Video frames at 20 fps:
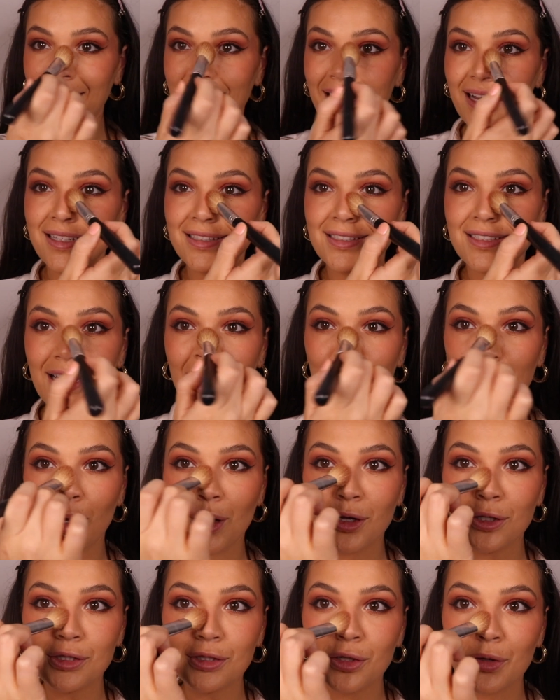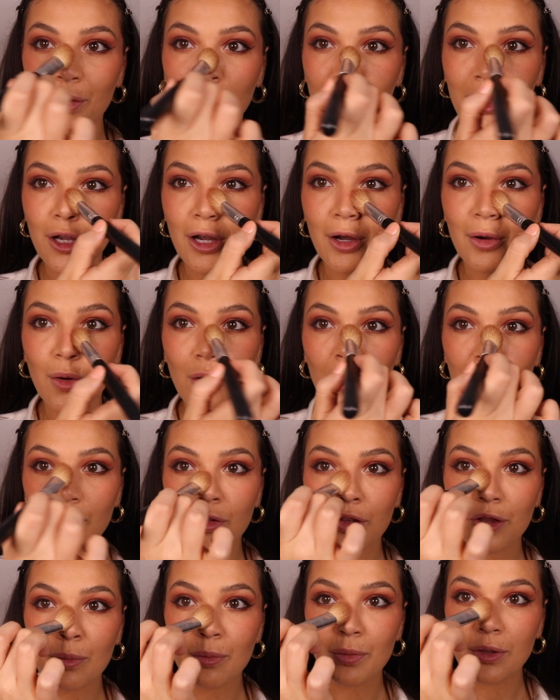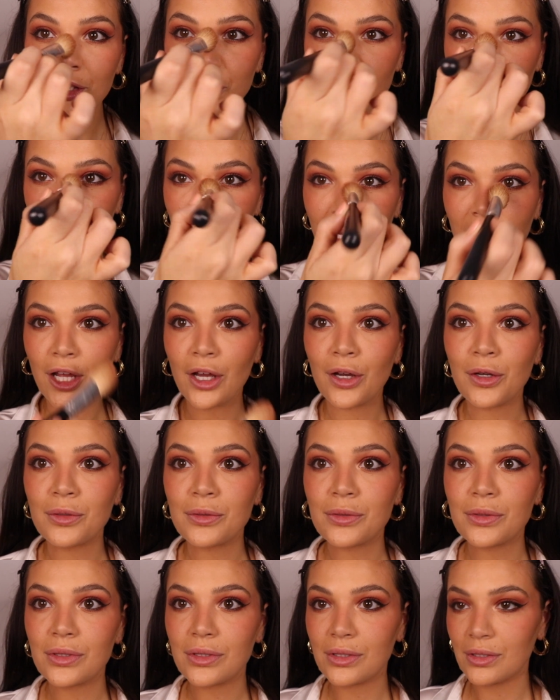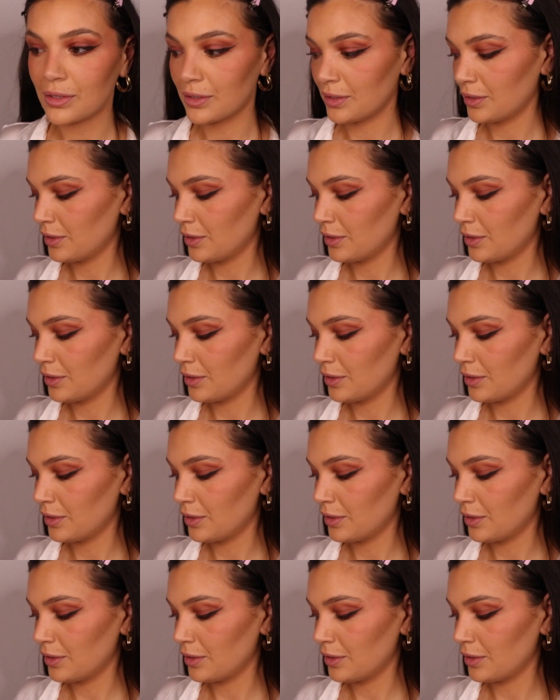And I'm also going to go over the bridge of my nose